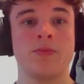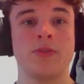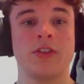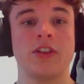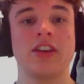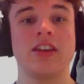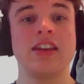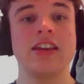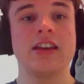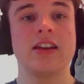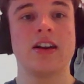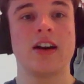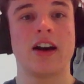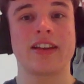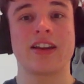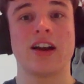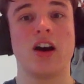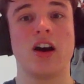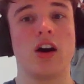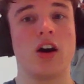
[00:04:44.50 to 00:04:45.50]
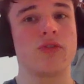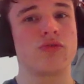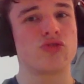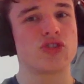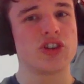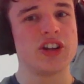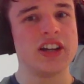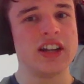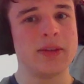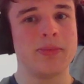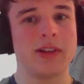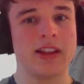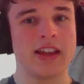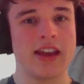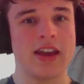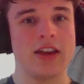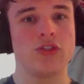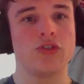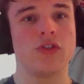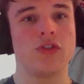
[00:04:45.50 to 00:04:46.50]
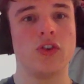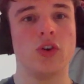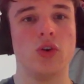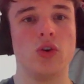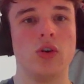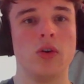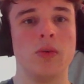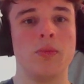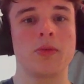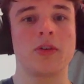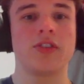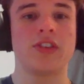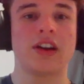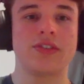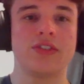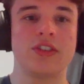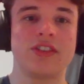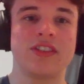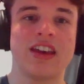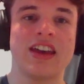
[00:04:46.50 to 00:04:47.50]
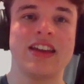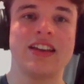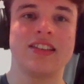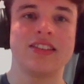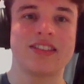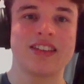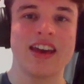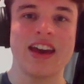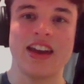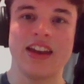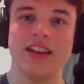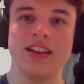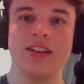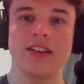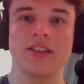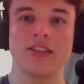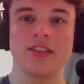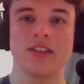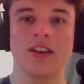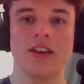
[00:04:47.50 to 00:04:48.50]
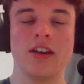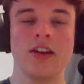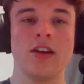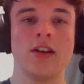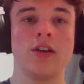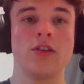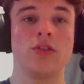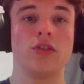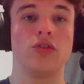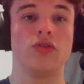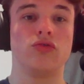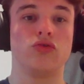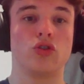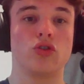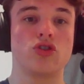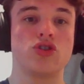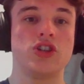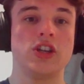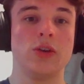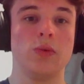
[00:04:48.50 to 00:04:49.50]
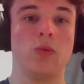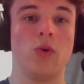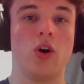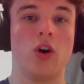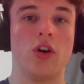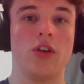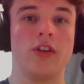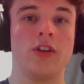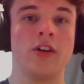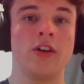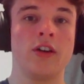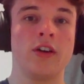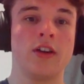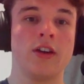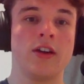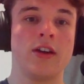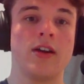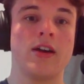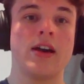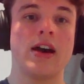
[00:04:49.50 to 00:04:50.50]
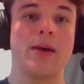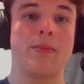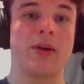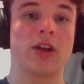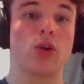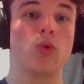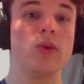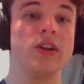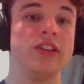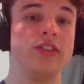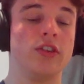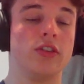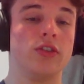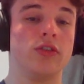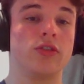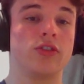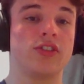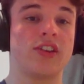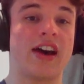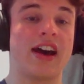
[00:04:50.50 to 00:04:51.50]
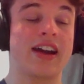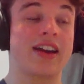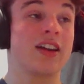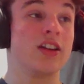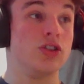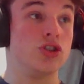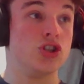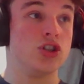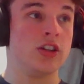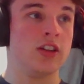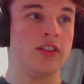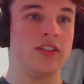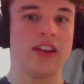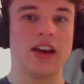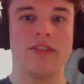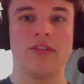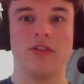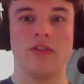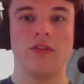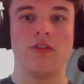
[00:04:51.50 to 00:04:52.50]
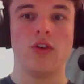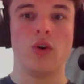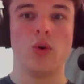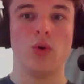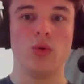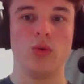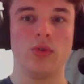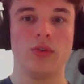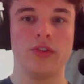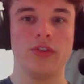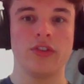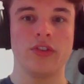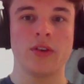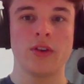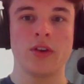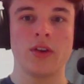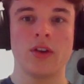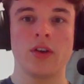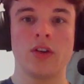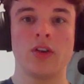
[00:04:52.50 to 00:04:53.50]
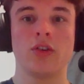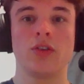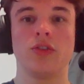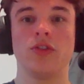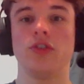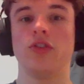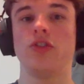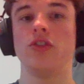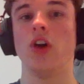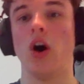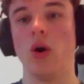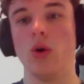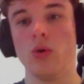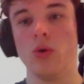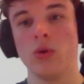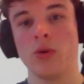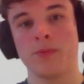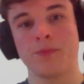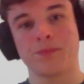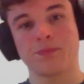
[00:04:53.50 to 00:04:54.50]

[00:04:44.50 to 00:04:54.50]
Here I can't really play h4 because after takes, there's rook g1 and my queen's under attack and g7 falls. So